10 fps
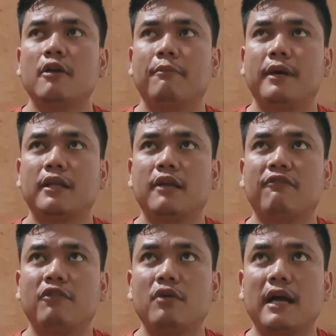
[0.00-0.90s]
but if
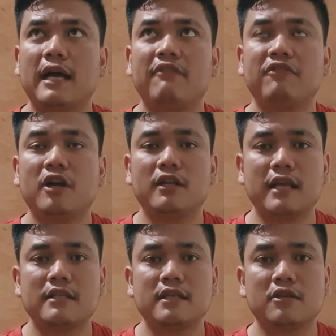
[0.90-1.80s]
you have
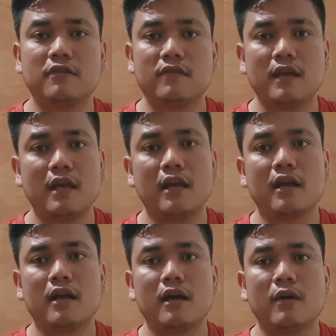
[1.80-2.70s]
contents that you think
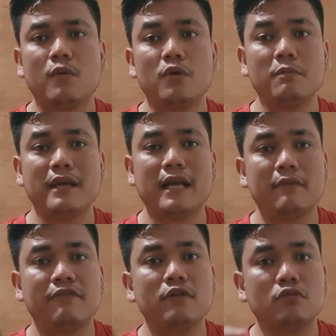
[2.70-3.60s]
would be
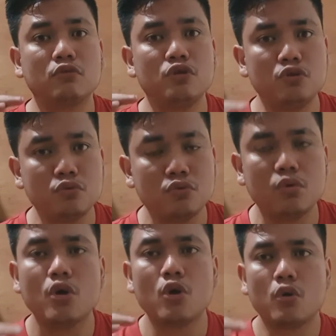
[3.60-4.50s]
helpful to you
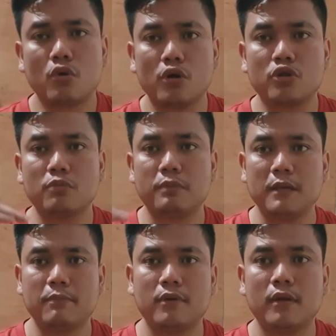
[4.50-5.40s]
or to
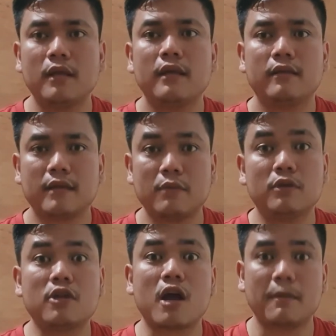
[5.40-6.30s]
people, then we'll
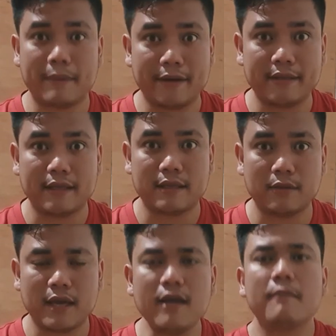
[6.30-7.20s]
talk about it,
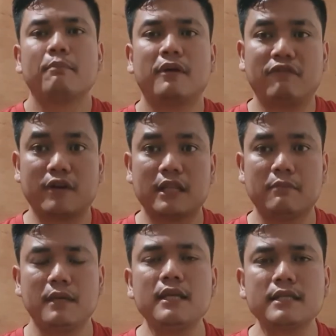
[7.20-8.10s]
okay? But for the
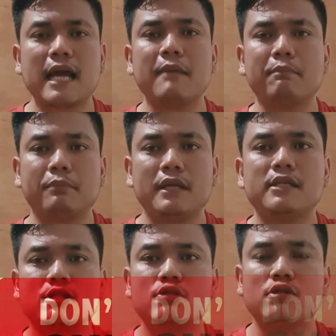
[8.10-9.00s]
meantime, please
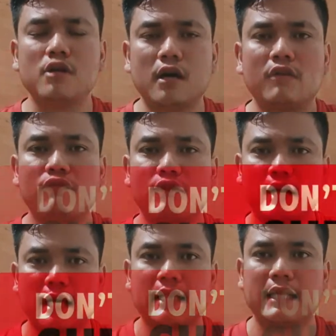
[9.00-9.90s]
do not
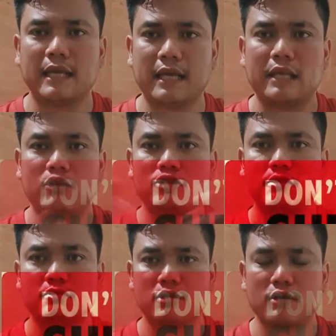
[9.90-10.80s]
forget again to
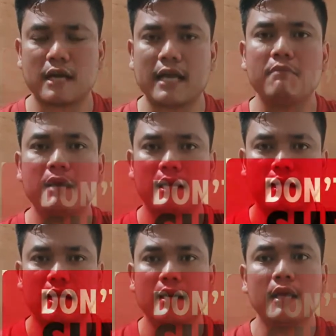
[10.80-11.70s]
subscribe, and
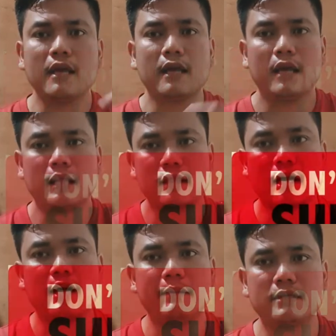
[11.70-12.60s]
then hit the
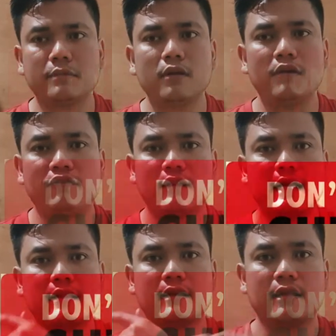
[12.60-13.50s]
comments below if you
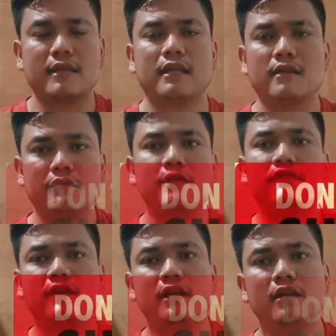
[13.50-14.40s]
like the content of the
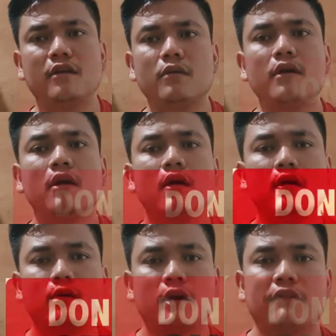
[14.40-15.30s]
video,
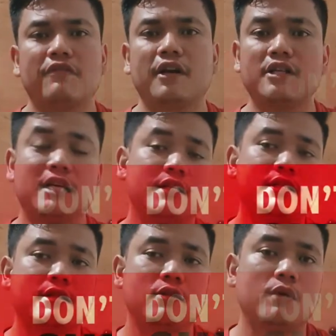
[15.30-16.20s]
or if there are challenges
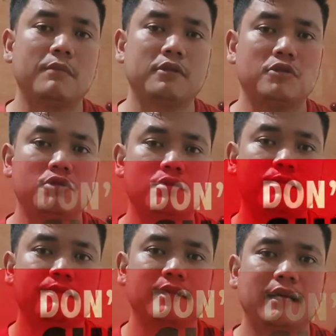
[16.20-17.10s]
that you want me to do.
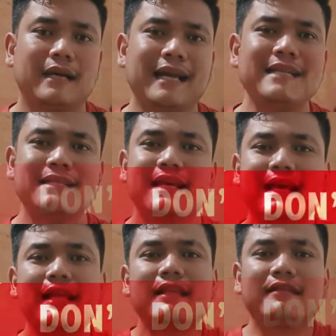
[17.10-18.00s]
All right,
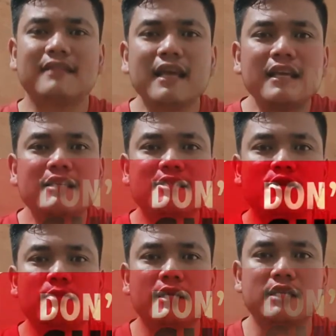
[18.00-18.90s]
thank you so
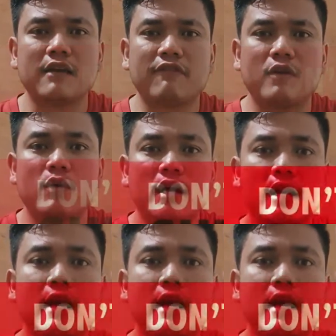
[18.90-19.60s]
much, everyone.